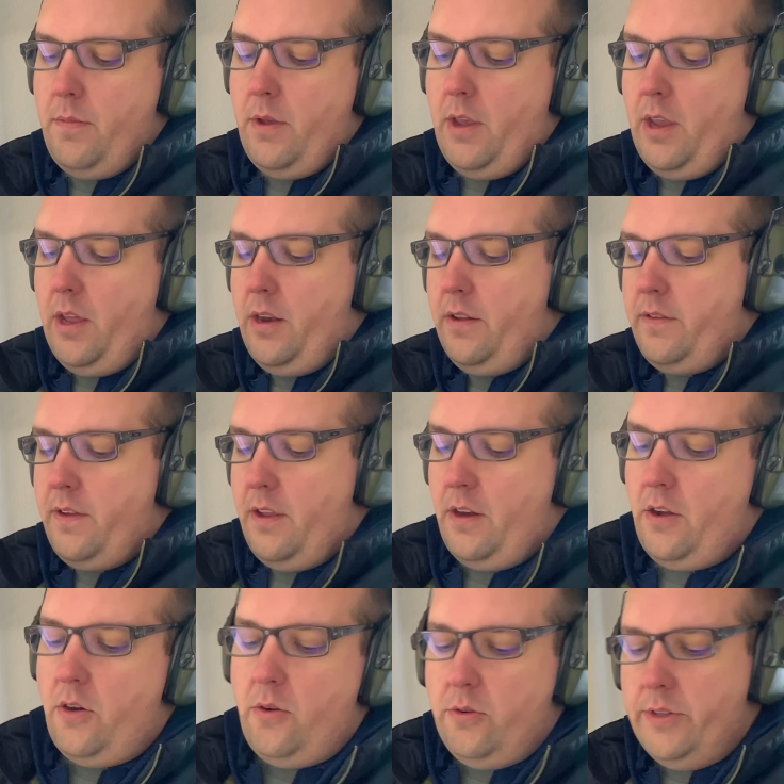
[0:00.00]
it's getting
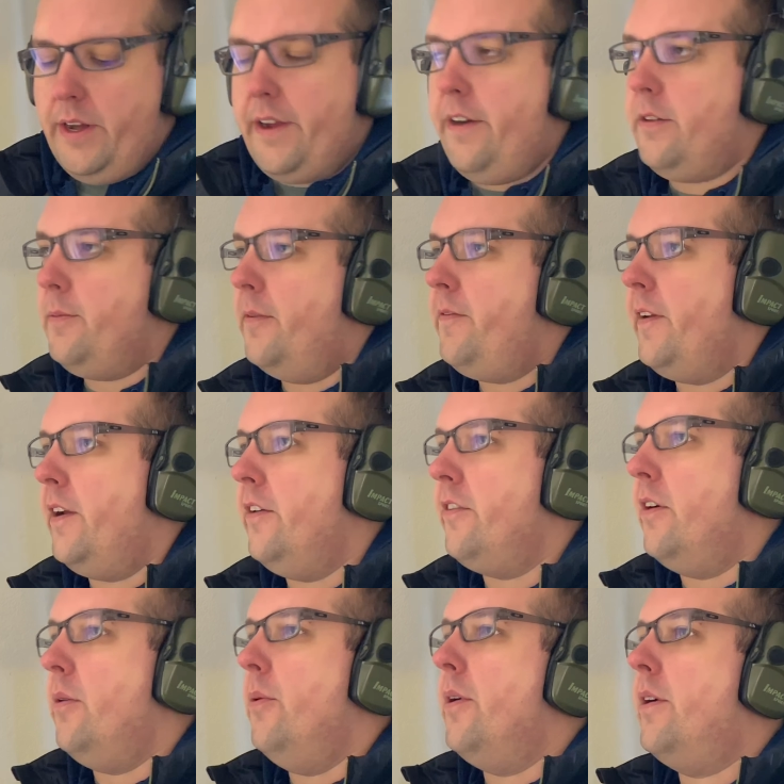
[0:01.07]
cold out here, so my fingers
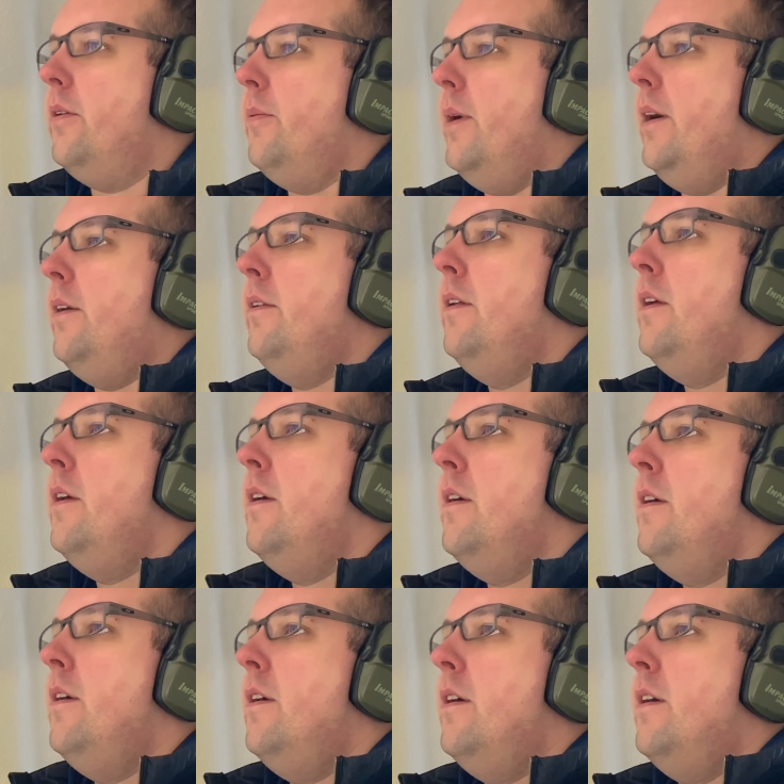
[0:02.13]
aren't working well.
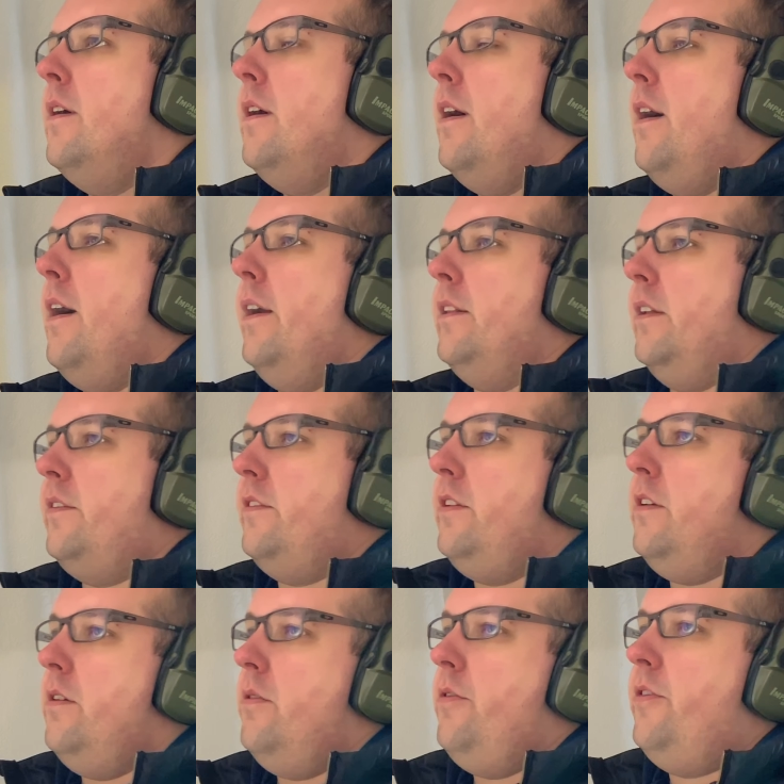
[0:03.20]
All right, let's
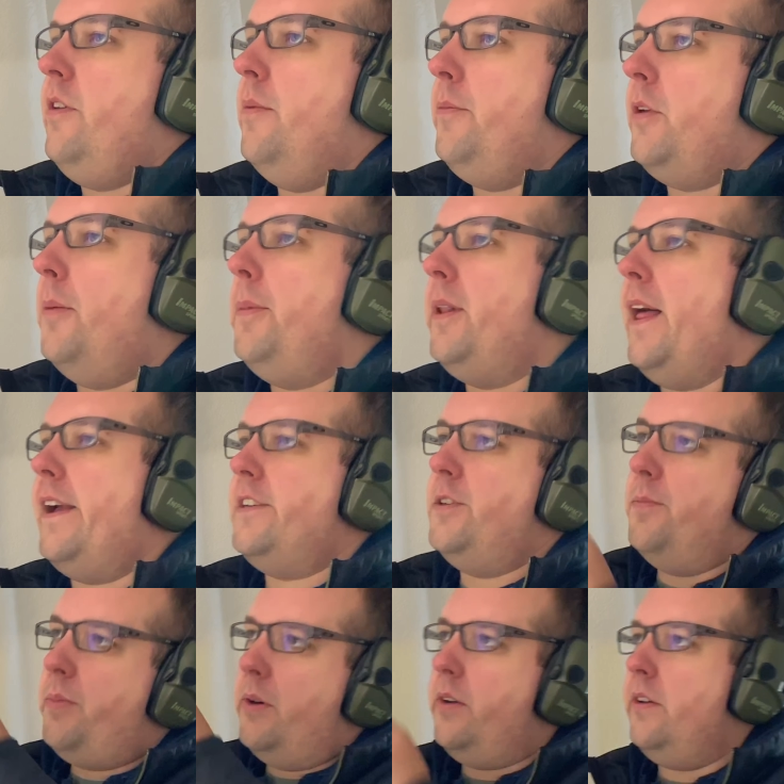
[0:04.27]
do some double action
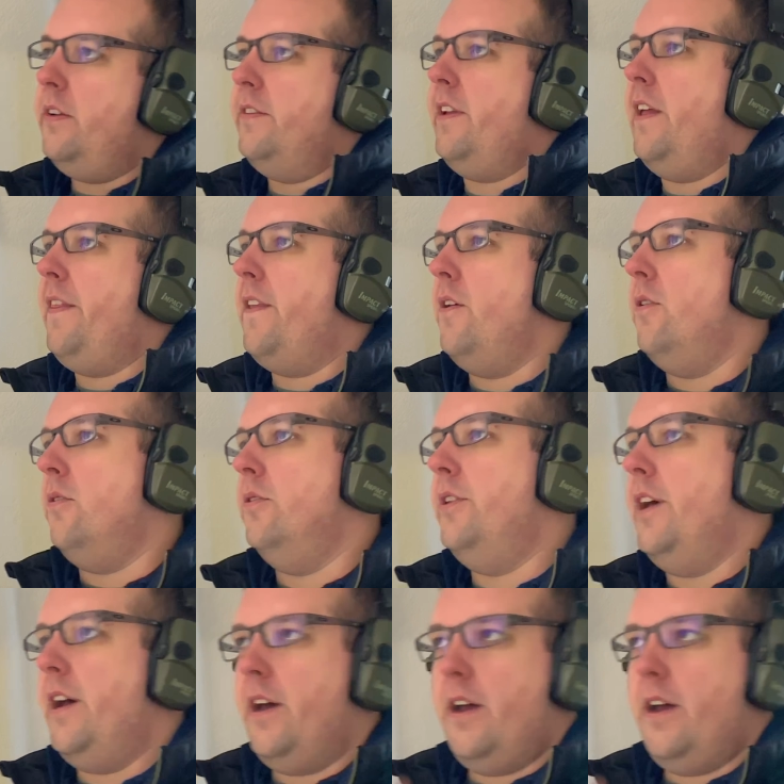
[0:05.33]
pulls on the old